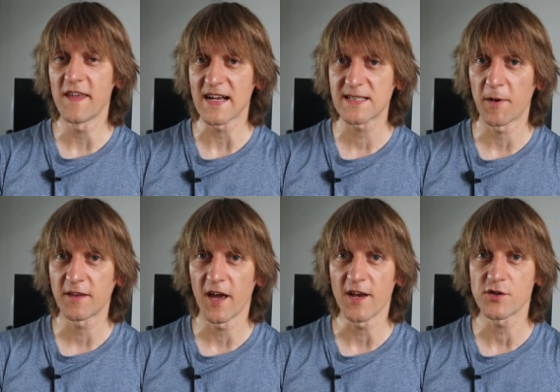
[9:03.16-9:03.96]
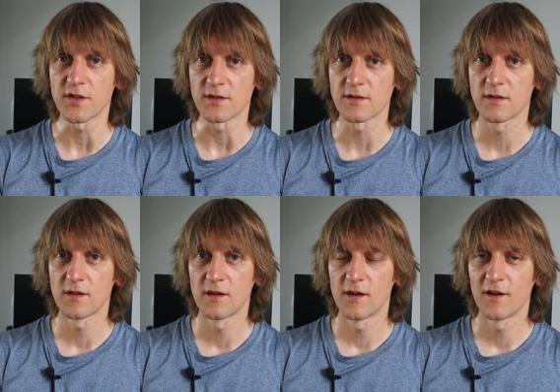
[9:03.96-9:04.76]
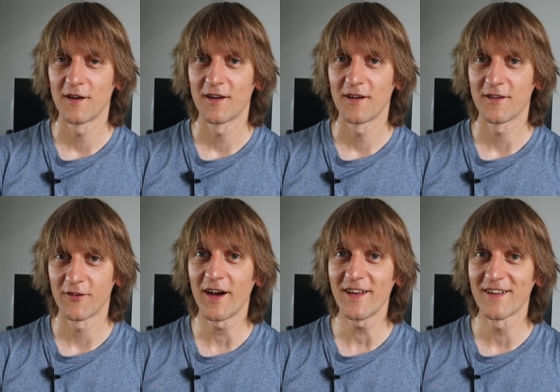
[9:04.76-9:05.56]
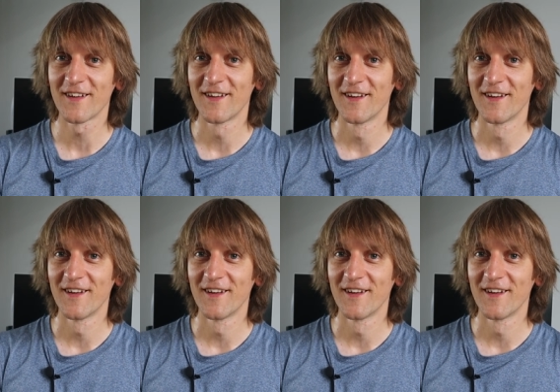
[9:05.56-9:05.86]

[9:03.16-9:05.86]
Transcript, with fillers: the expectations, right?